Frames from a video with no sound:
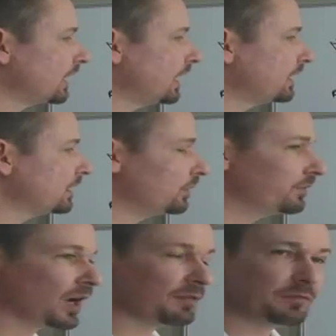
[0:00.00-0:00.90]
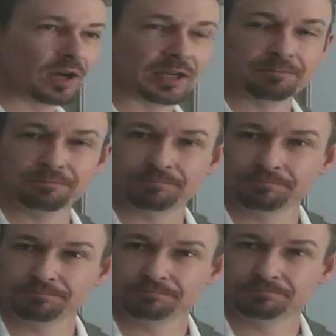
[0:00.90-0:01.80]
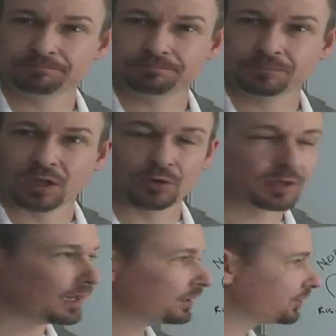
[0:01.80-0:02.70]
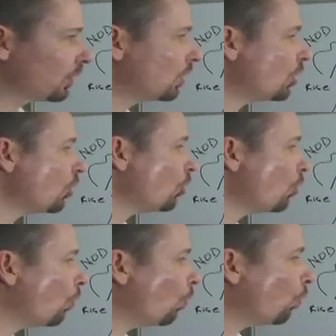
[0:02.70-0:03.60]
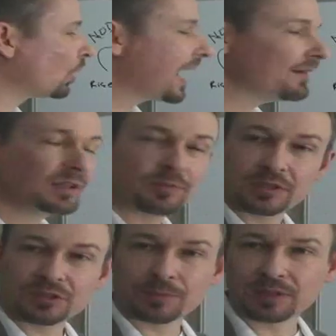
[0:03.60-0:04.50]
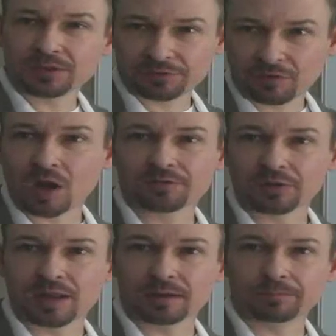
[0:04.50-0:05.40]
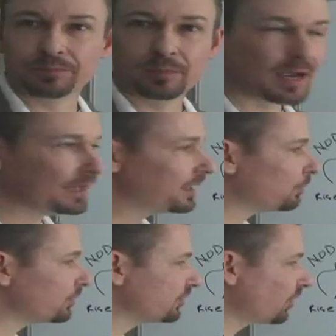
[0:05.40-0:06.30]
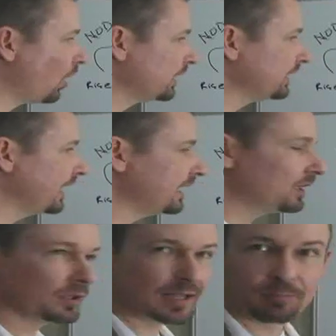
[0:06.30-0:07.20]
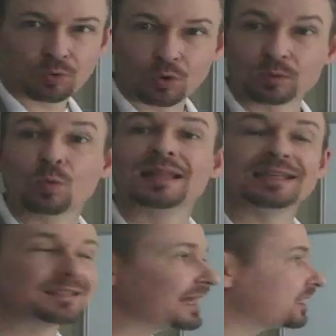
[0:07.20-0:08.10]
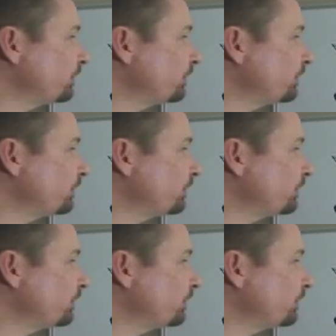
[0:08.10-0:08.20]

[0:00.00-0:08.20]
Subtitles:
and then we've got fun. Okay, so we're having them think of something that's fun for them, and then we're installing the anchor at that point. When it's at the